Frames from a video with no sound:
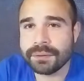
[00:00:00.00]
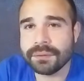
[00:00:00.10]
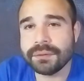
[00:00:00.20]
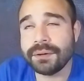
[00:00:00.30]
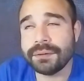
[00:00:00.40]

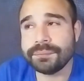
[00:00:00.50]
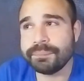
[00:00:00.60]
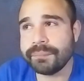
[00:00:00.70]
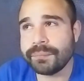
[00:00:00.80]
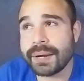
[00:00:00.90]
or
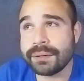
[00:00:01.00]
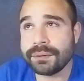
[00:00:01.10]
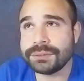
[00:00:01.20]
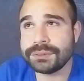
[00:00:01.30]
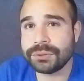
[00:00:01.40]

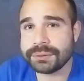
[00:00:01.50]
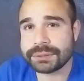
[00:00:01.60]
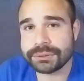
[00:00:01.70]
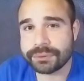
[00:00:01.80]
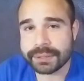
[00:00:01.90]
rather short
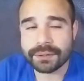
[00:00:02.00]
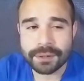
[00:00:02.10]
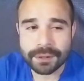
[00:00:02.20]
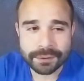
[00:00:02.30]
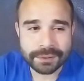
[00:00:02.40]
story
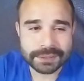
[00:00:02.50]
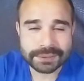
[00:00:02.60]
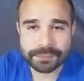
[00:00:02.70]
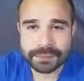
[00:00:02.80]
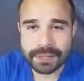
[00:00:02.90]
long because
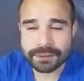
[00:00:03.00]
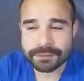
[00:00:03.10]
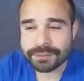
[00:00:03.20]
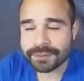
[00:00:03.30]
I'm kind of